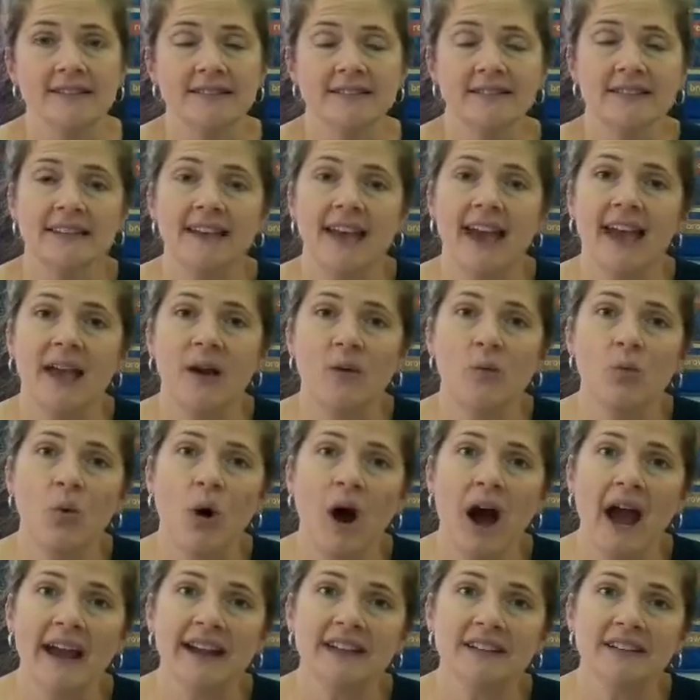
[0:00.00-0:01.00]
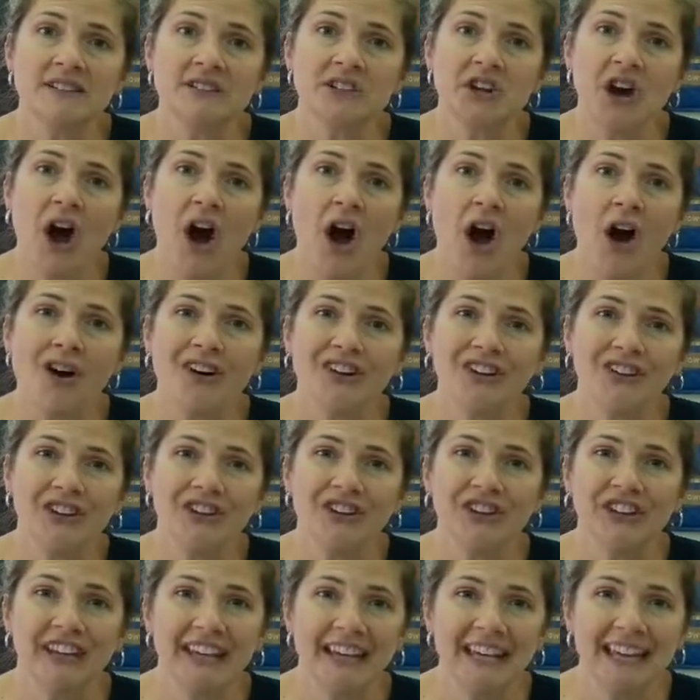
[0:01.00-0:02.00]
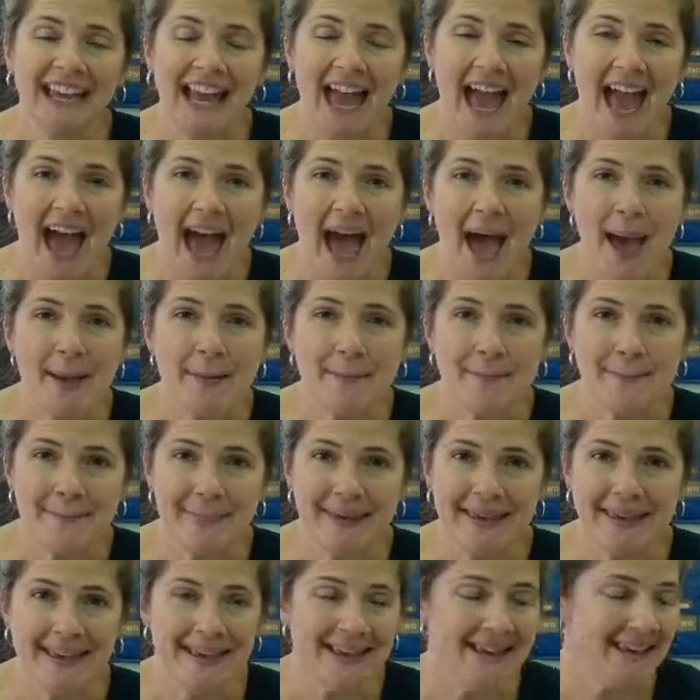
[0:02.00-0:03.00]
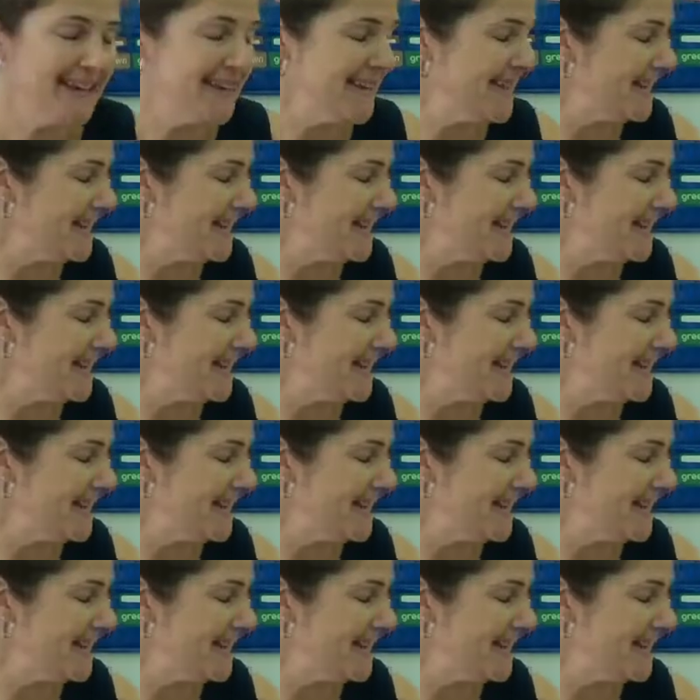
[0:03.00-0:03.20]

see a white dog looking at me.